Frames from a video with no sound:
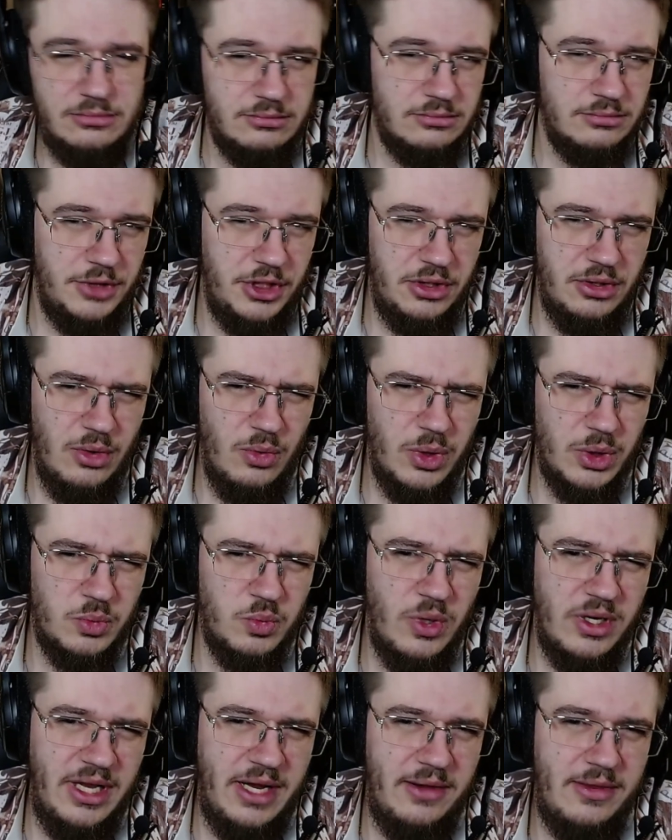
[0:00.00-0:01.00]
you know what,
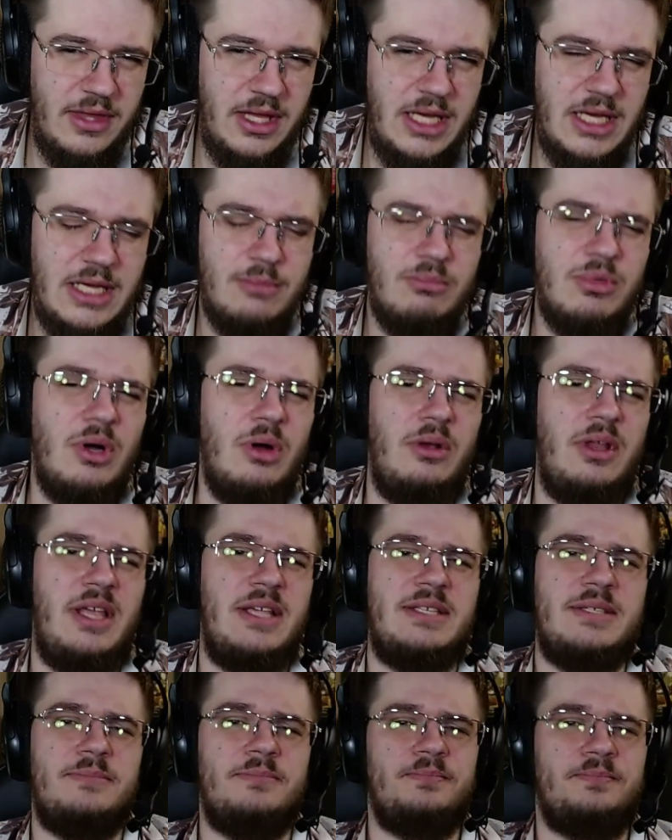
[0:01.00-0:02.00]
when I think about
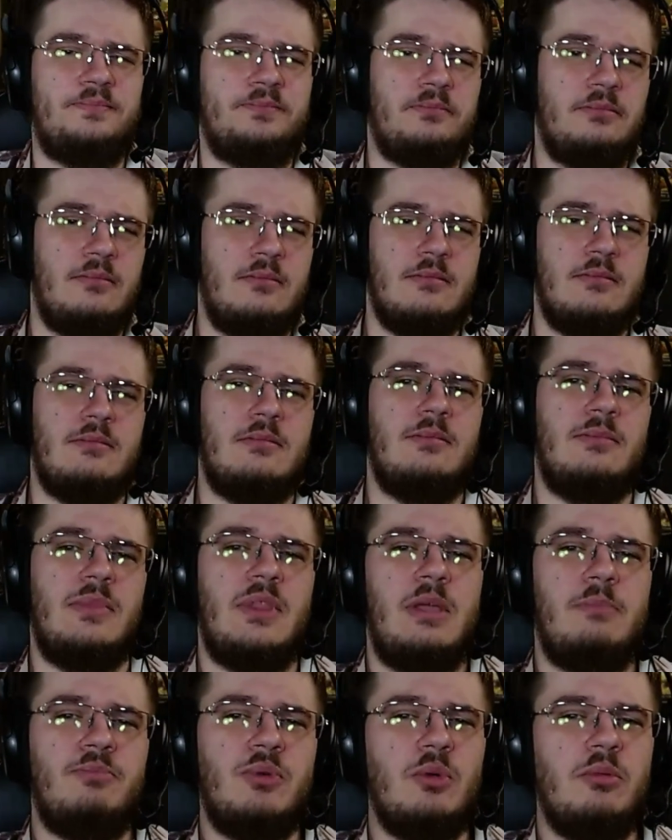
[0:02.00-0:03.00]
this,
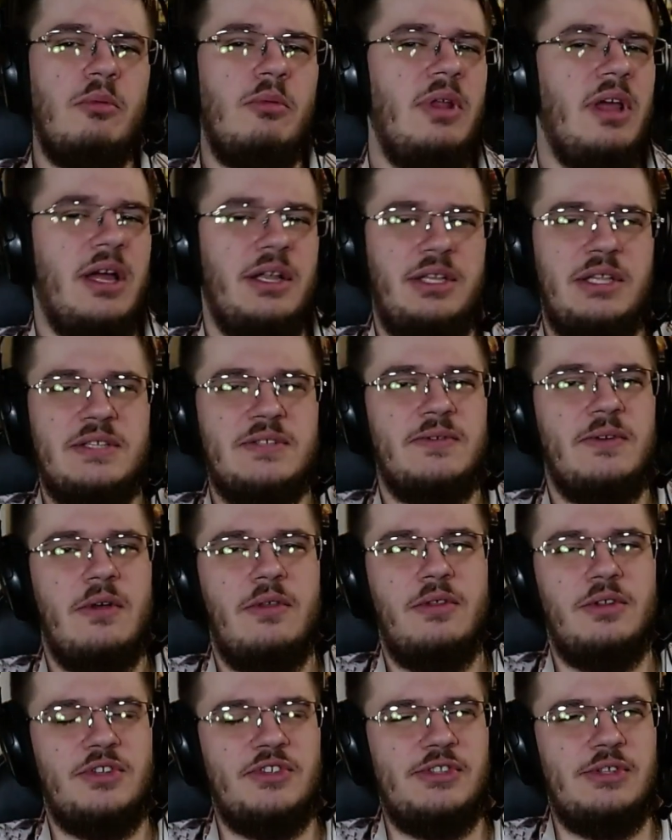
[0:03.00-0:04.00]
probably Annie's
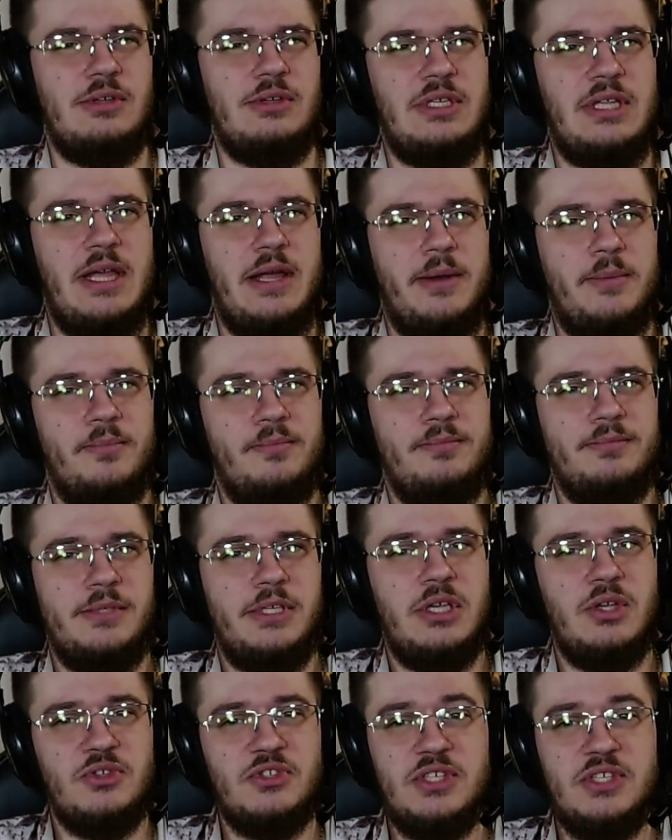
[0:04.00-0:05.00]
father is not dead.
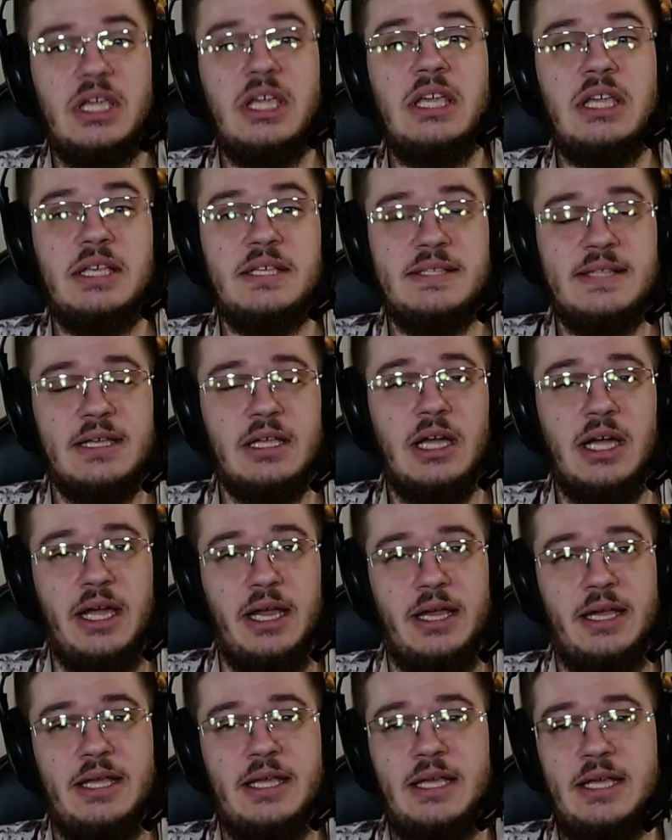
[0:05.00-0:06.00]
Because he is the guy.
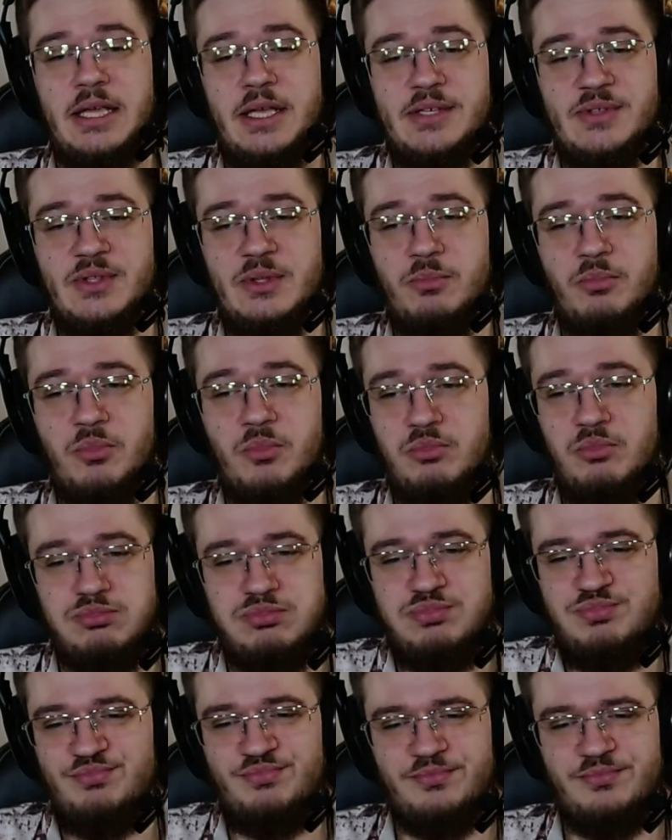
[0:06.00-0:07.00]
He is the
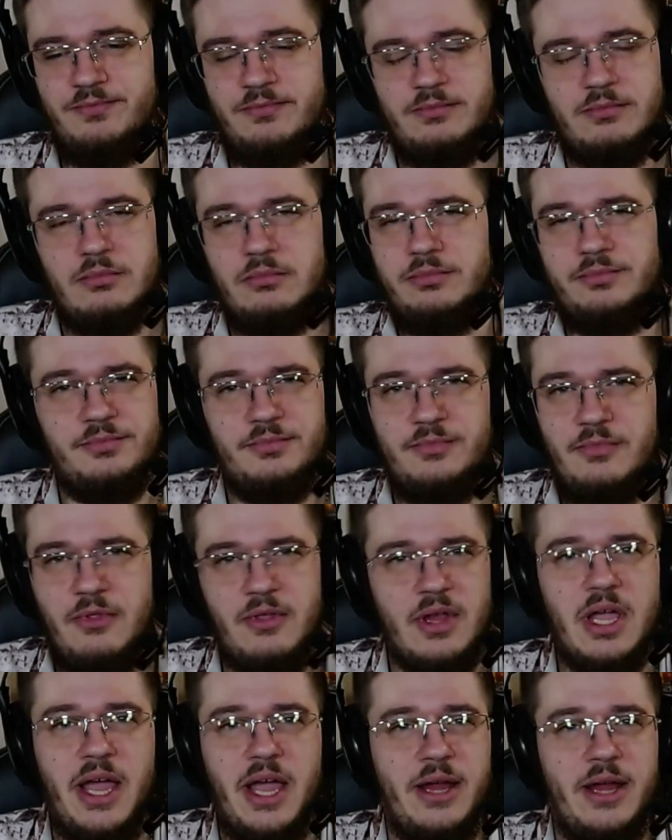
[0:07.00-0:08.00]

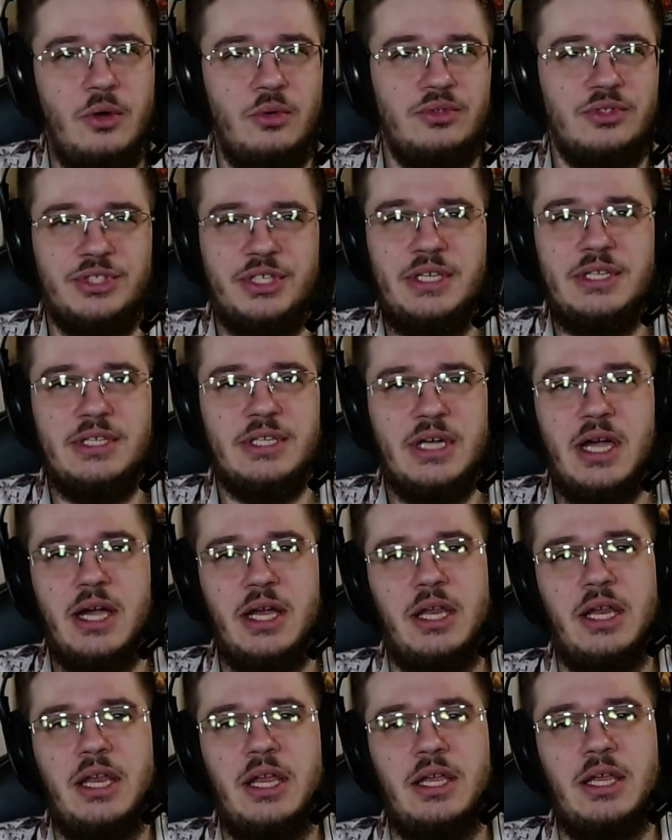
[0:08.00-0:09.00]
guy who trained
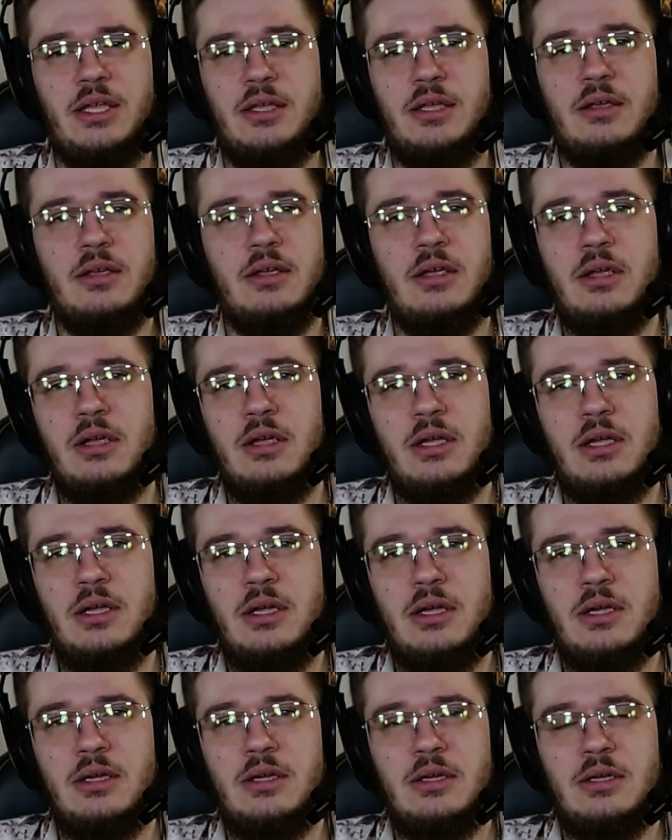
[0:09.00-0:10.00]
Annie
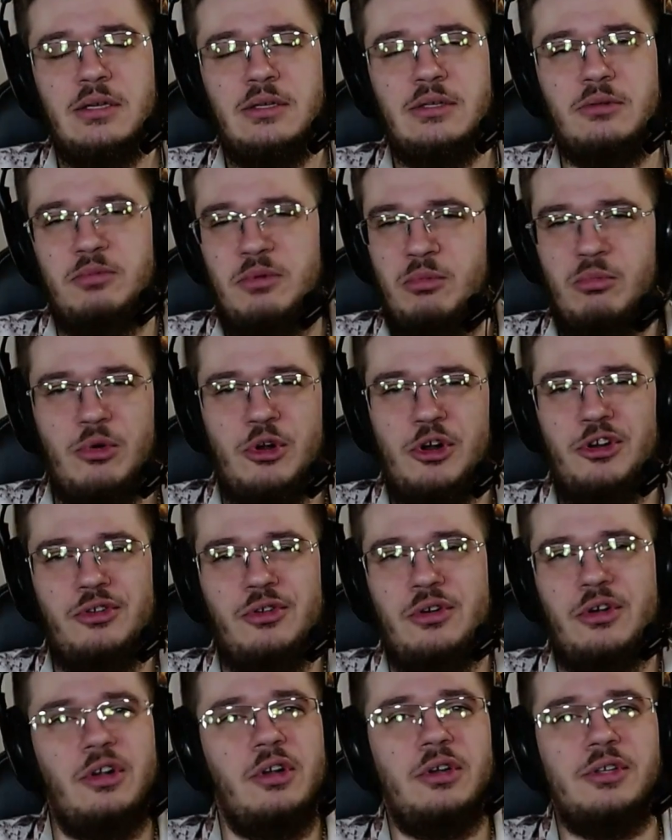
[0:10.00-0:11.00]
to be
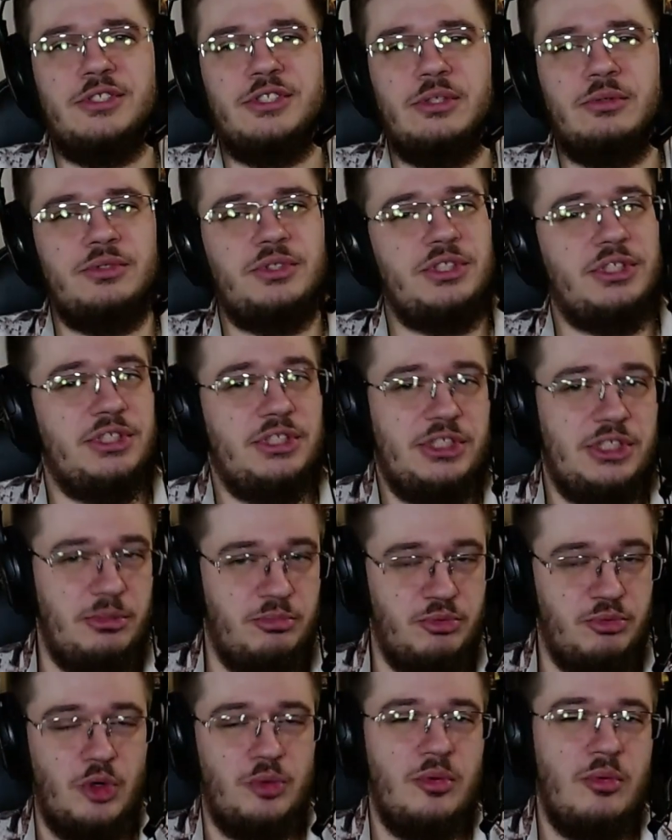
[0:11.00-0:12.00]
murderer. So he
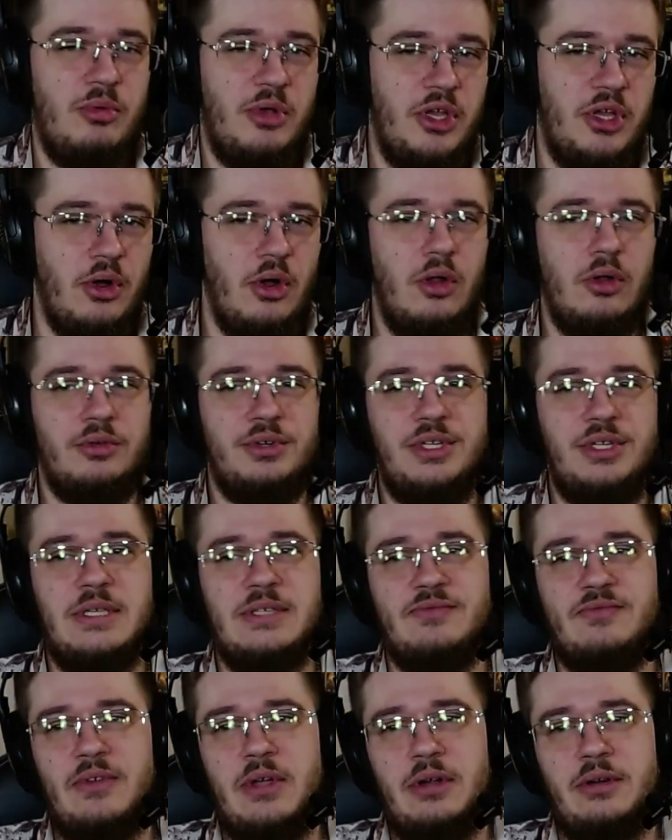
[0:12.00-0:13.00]
probably already is
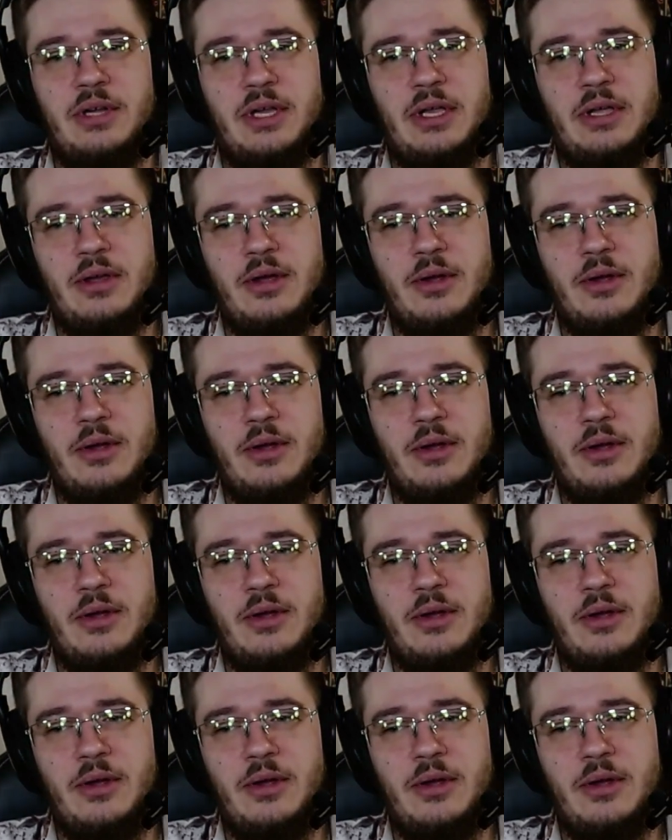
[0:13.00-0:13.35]
very